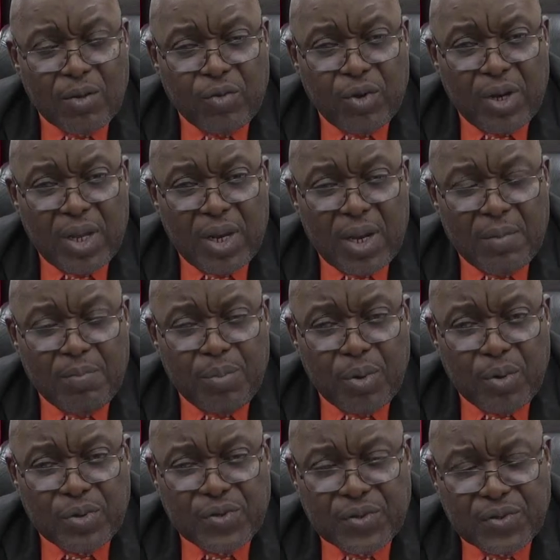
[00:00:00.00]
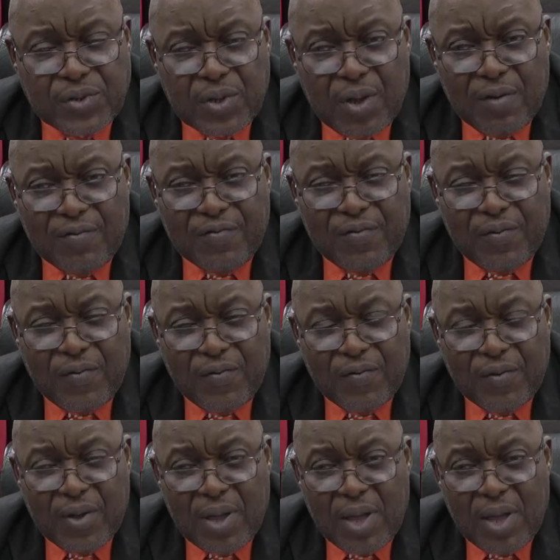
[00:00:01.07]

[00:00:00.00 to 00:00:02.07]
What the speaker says: Grenada boasts of